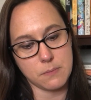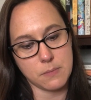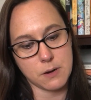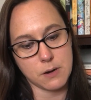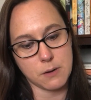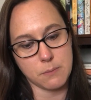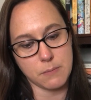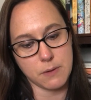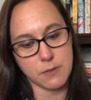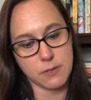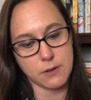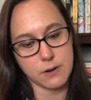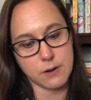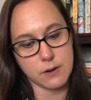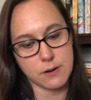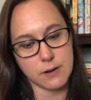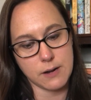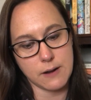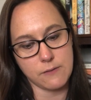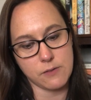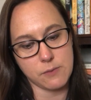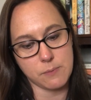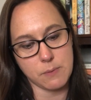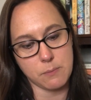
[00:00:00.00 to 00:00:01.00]
her
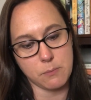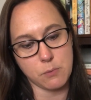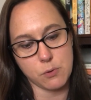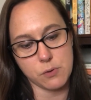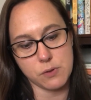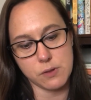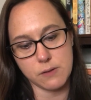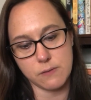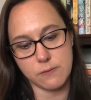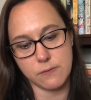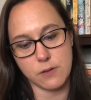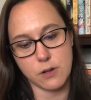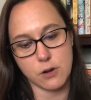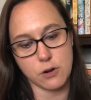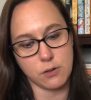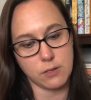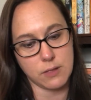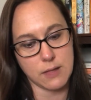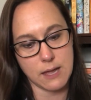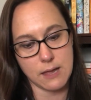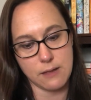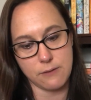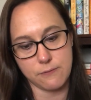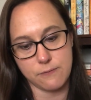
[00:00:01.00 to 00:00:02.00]
mother have spent most of her
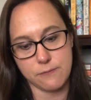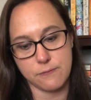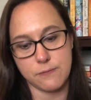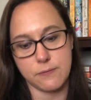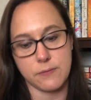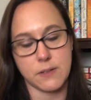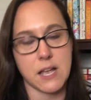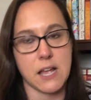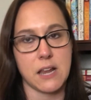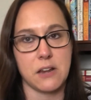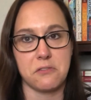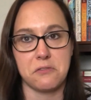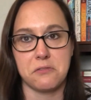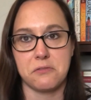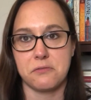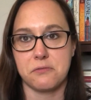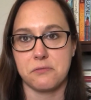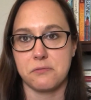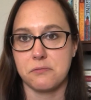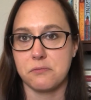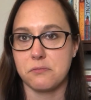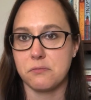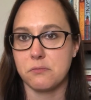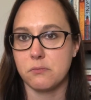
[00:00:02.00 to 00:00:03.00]
life kind of
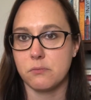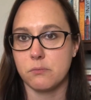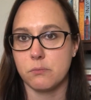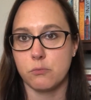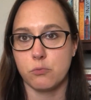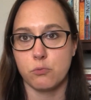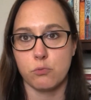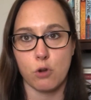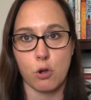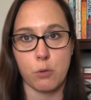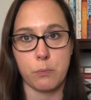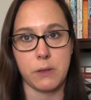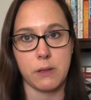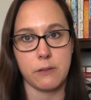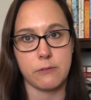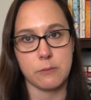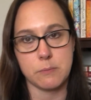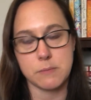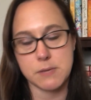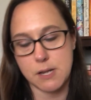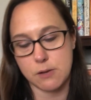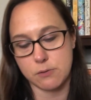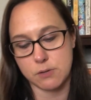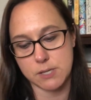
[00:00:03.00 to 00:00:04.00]
roaming
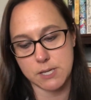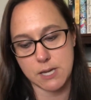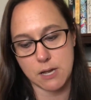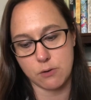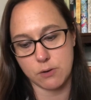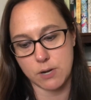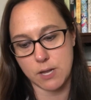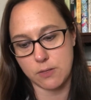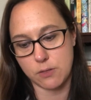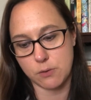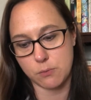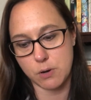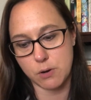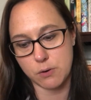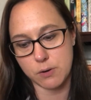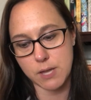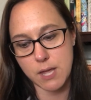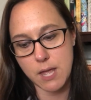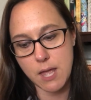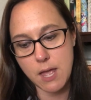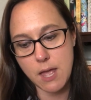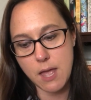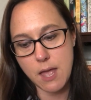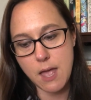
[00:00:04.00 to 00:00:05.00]
from town to town on the road.
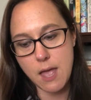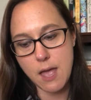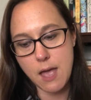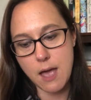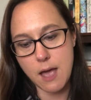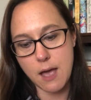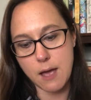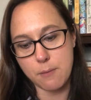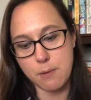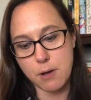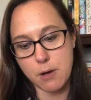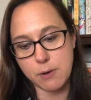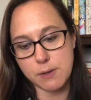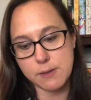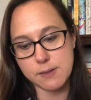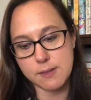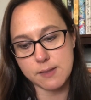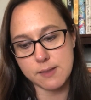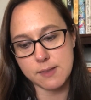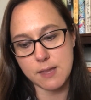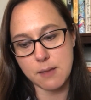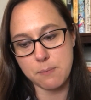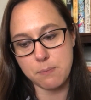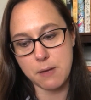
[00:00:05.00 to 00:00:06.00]
Um, always
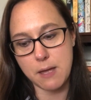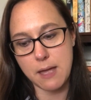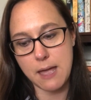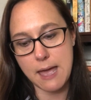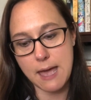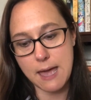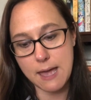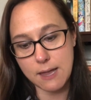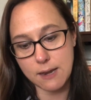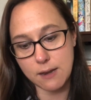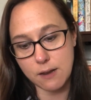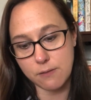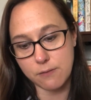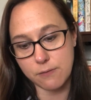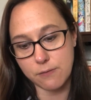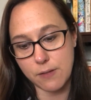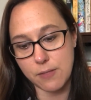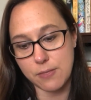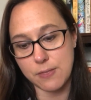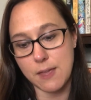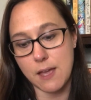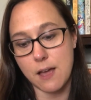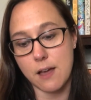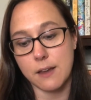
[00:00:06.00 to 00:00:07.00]
a step ahead of
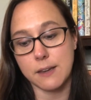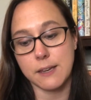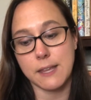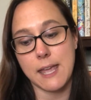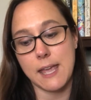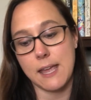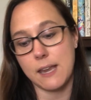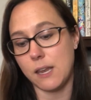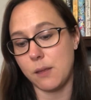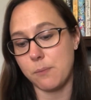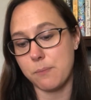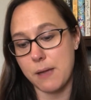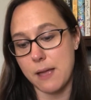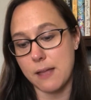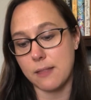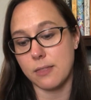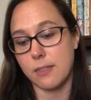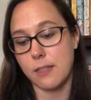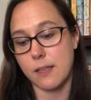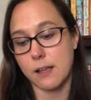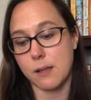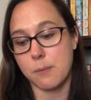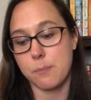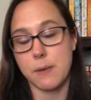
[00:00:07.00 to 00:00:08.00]
the uncanny
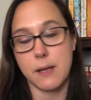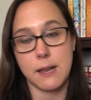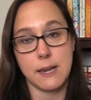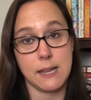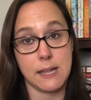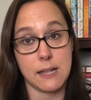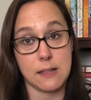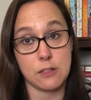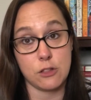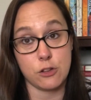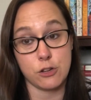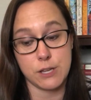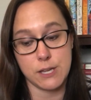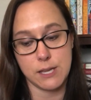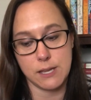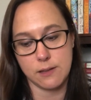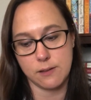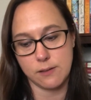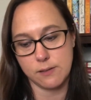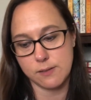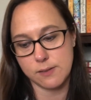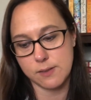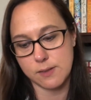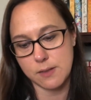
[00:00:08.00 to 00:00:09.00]
bad luck biting at their
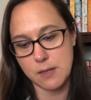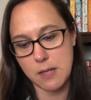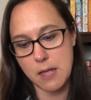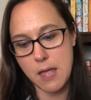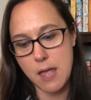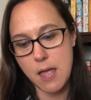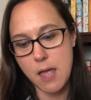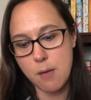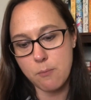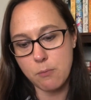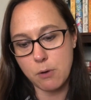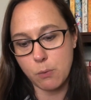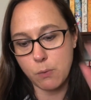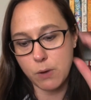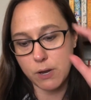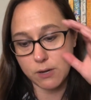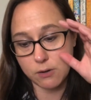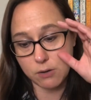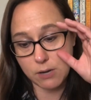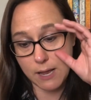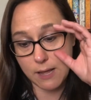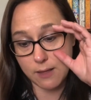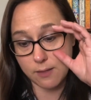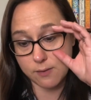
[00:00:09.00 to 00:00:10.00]
heels. But
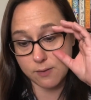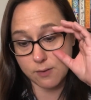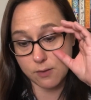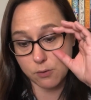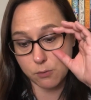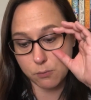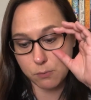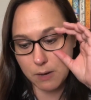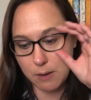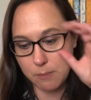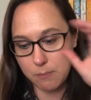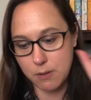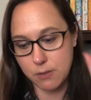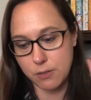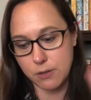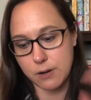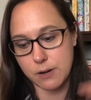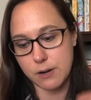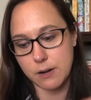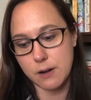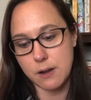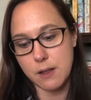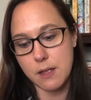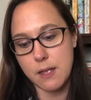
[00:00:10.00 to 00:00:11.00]
when Alice's
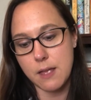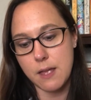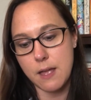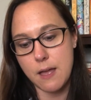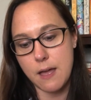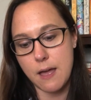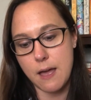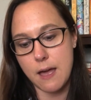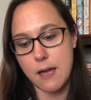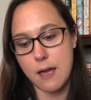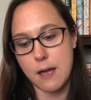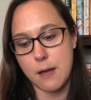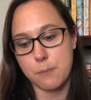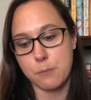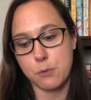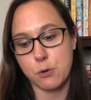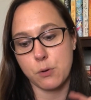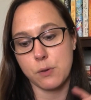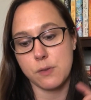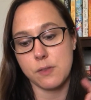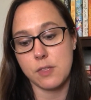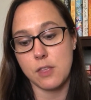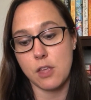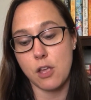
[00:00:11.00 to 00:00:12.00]
grandmother, um,
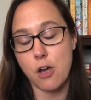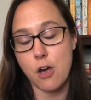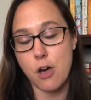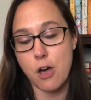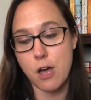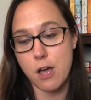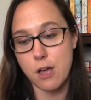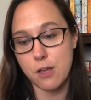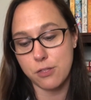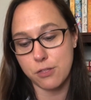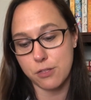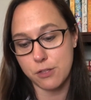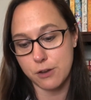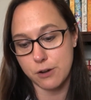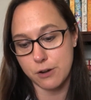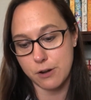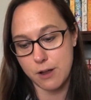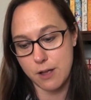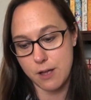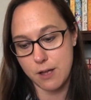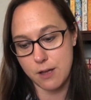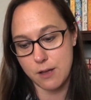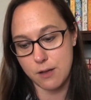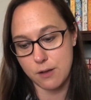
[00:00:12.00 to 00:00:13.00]
who's the
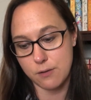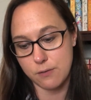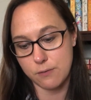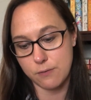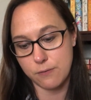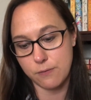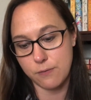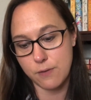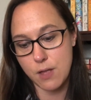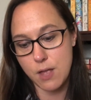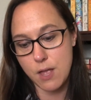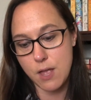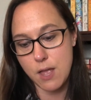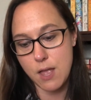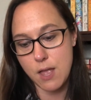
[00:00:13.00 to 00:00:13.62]
author of